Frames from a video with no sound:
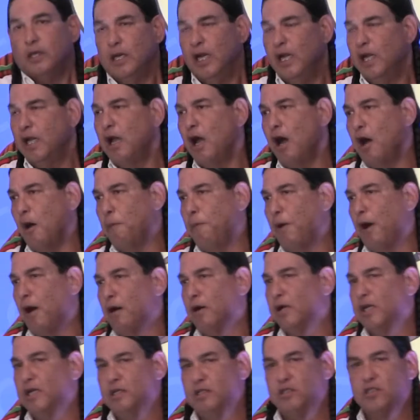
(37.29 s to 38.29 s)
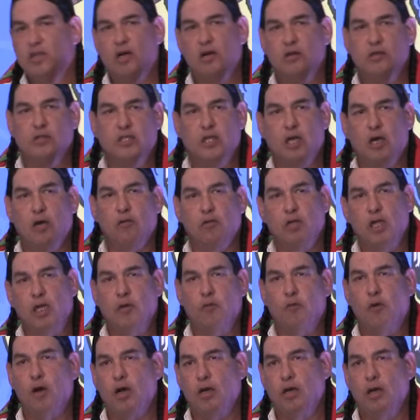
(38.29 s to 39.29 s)
Nikapaki
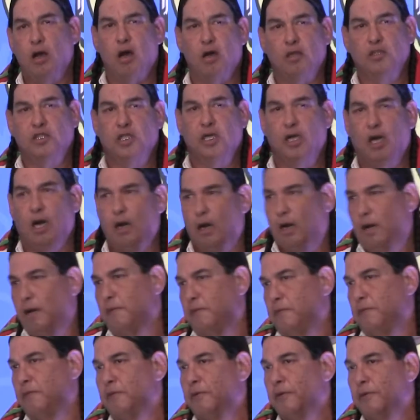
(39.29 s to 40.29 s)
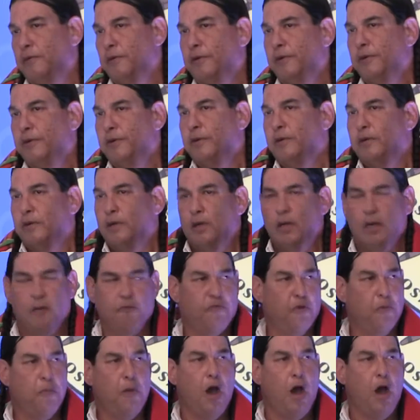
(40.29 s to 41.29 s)
zanzoli wanaji ah.
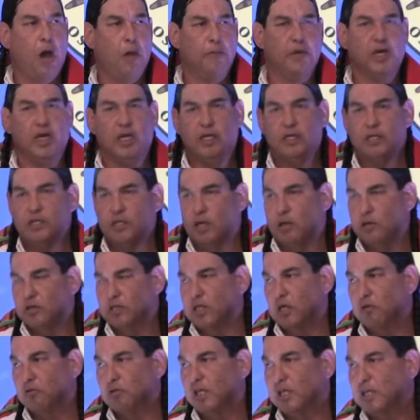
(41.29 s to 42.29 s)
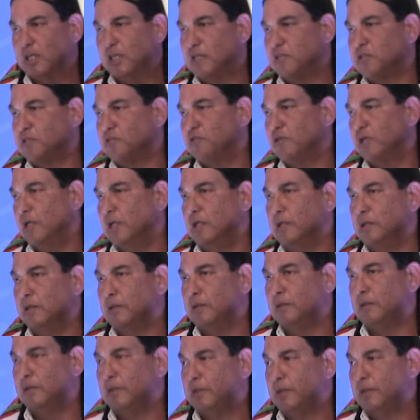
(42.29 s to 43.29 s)
I'm from Hominy, Zanzoli District.
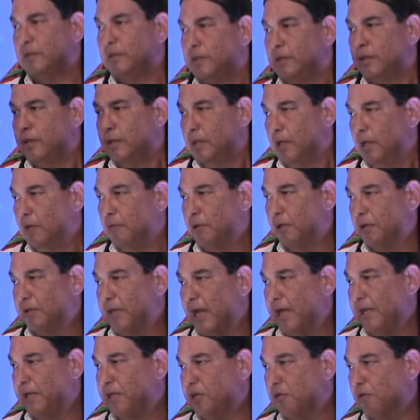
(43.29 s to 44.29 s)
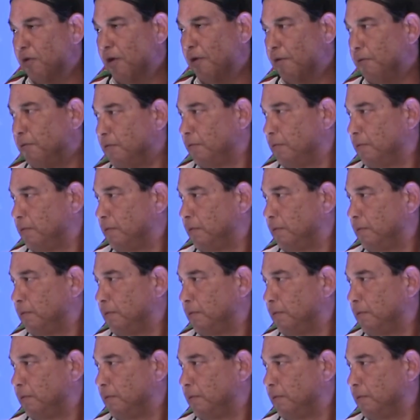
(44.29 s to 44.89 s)
I want to thank you all.